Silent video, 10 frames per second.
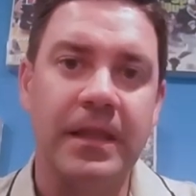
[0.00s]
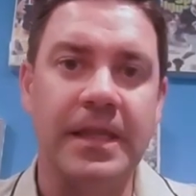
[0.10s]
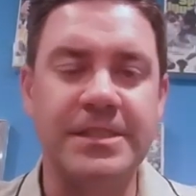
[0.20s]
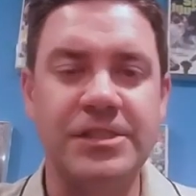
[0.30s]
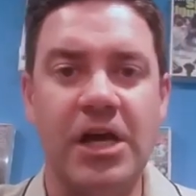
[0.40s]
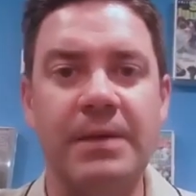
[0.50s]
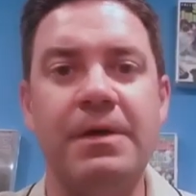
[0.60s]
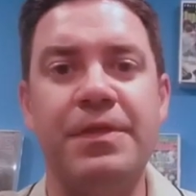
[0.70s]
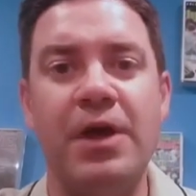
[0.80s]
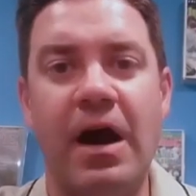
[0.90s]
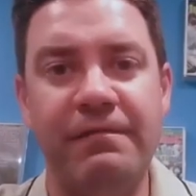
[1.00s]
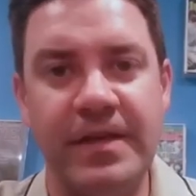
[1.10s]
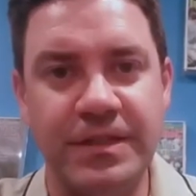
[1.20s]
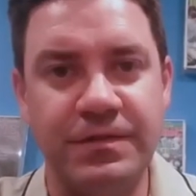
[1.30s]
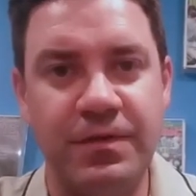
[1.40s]
Let's talk about the
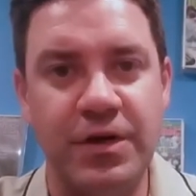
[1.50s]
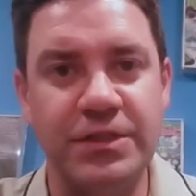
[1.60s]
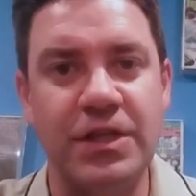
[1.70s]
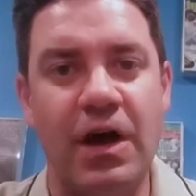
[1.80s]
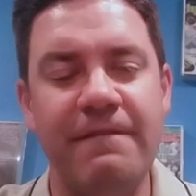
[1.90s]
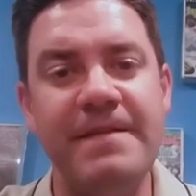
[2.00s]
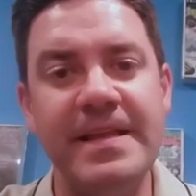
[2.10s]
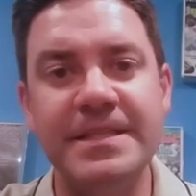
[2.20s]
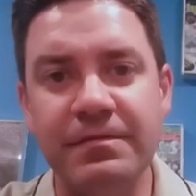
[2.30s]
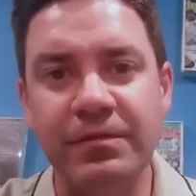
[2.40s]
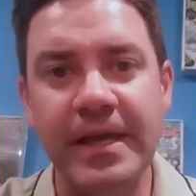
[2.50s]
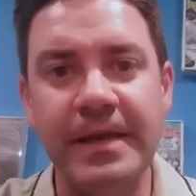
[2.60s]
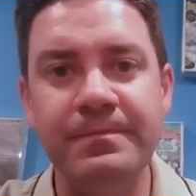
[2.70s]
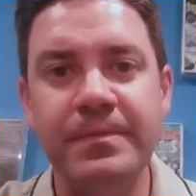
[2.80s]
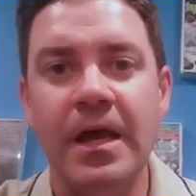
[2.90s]
offense first.
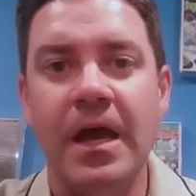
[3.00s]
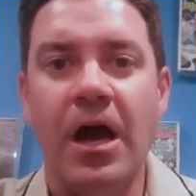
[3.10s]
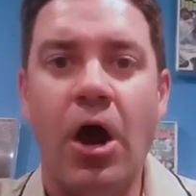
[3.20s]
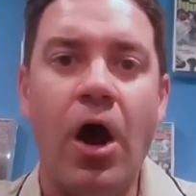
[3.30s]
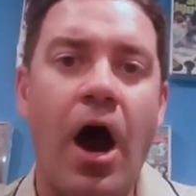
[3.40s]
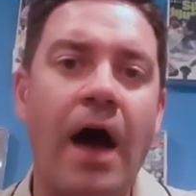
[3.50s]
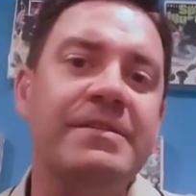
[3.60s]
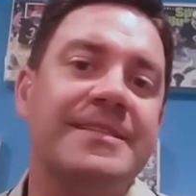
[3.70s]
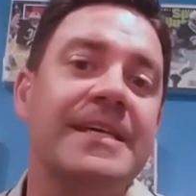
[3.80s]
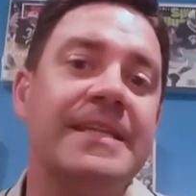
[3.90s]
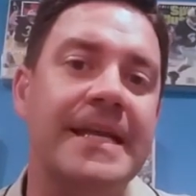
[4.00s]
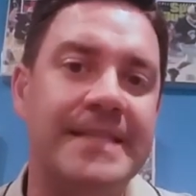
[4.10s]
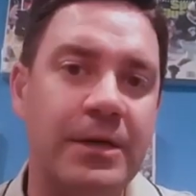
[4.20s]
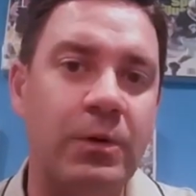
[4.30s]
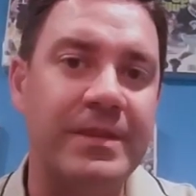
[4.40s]
Offensively, obviously they
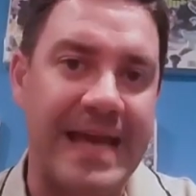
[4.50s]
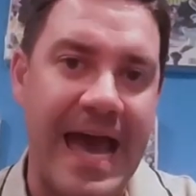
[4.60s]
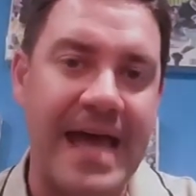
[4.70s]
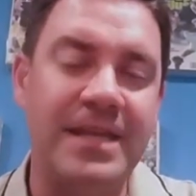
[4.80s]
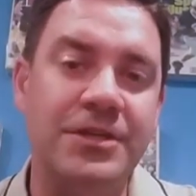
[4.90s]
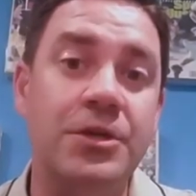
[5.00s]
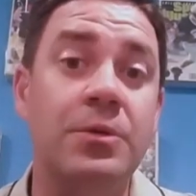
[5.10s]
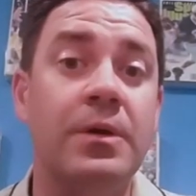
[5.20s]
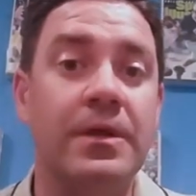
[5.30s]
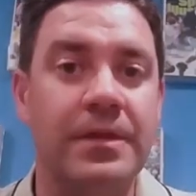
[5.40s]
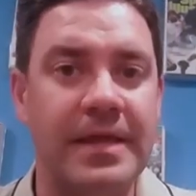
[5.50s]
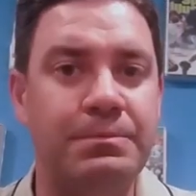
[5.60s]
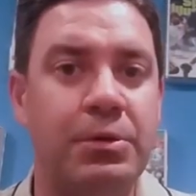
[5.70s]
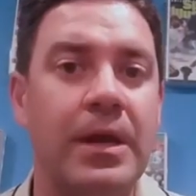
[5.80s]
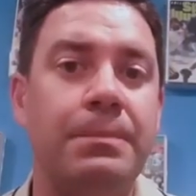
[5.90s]
did what they had to do. They
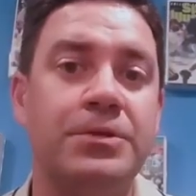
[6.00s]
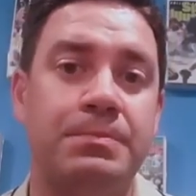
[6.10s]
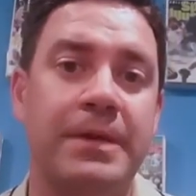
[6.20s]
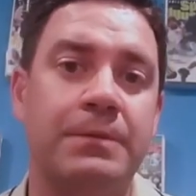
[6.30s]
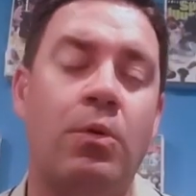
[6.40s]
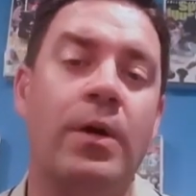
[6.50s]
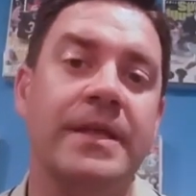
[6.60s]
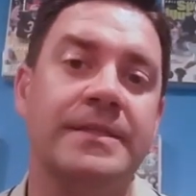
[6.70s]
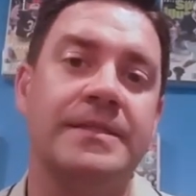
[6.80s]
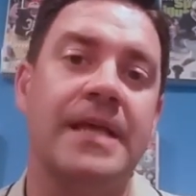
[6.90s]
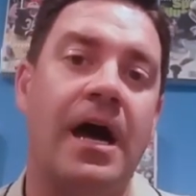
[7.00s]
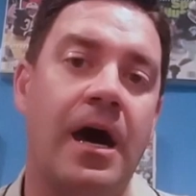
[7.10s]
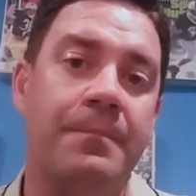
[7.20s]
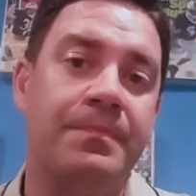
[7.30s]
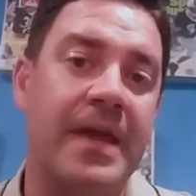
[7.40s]
put up big points
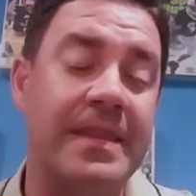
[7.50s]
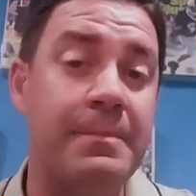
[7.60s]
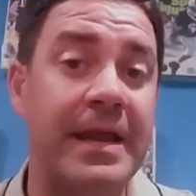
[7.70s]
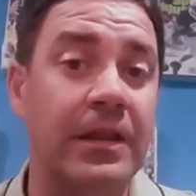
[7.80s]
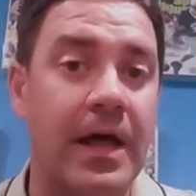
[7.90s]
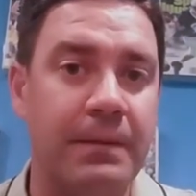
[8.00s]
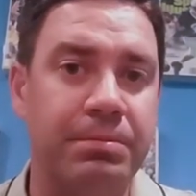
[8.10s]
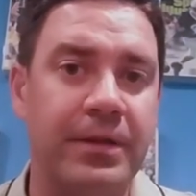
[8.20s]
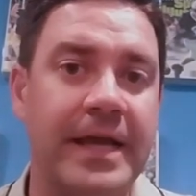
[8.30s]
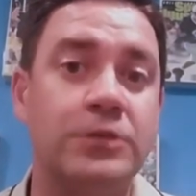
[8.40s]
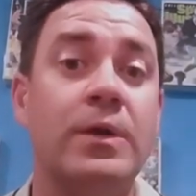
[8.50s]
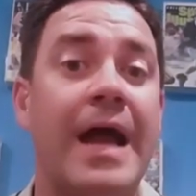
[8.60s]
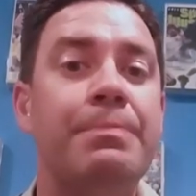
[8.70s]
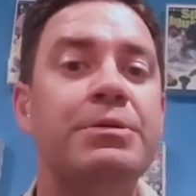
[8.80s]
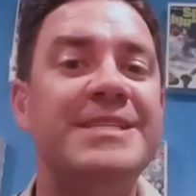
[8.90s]
um, and they made a lot of plays. What
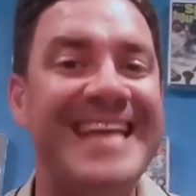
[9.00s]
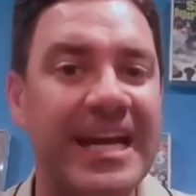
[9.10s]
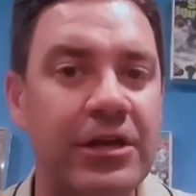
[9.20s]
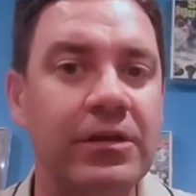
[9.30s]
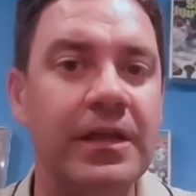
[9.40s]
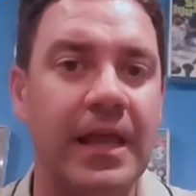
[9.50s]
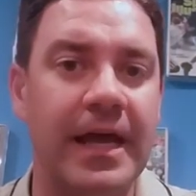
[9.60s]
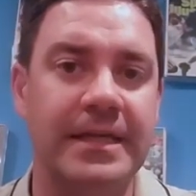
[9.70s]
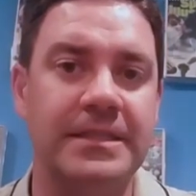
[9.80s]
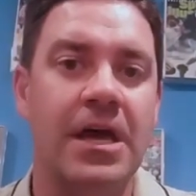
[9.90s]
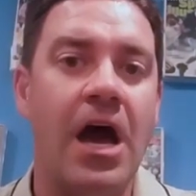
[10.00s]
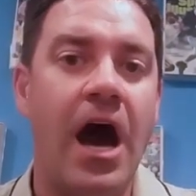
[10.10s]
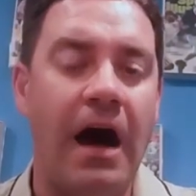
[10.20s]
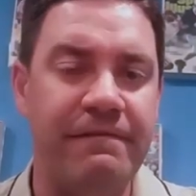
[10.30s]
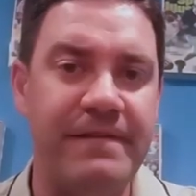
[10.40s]
I particularly liked
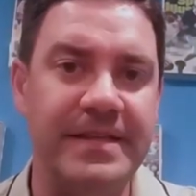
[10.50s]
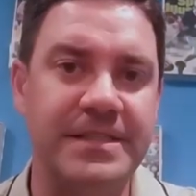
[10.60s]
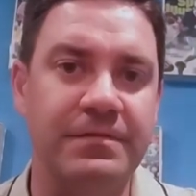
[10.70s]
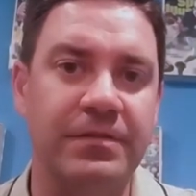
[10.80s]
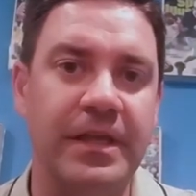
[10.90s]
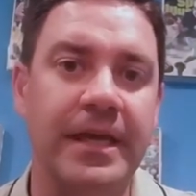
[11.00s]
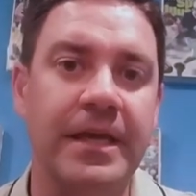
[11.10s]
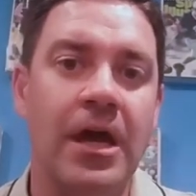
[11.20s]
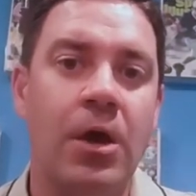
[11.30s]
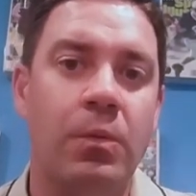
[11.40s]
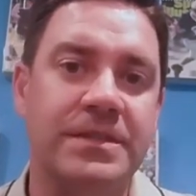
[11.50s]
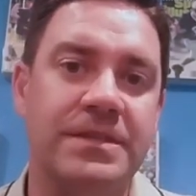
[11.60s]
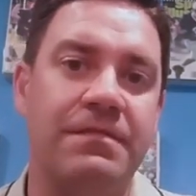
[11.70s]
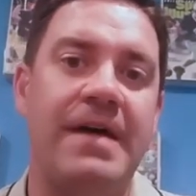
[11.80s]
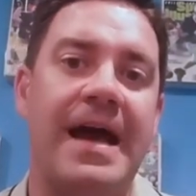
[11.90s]
offensively
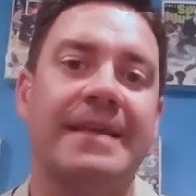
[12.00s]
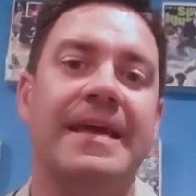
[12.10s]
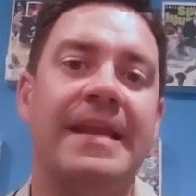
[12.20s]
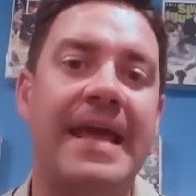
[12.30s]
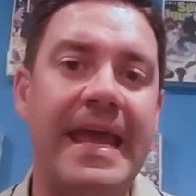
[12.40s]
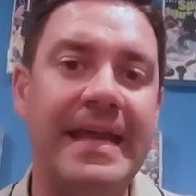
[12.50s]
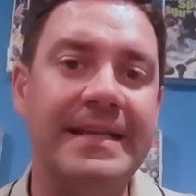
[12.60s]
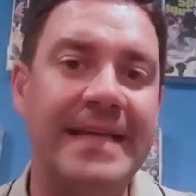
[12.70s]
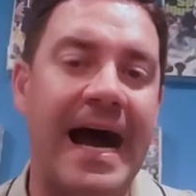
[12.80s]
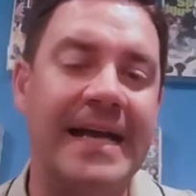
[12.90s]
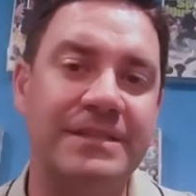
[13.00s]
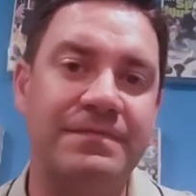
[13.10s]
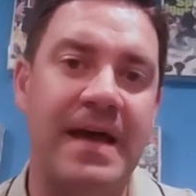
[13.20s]
was the fact that eight guys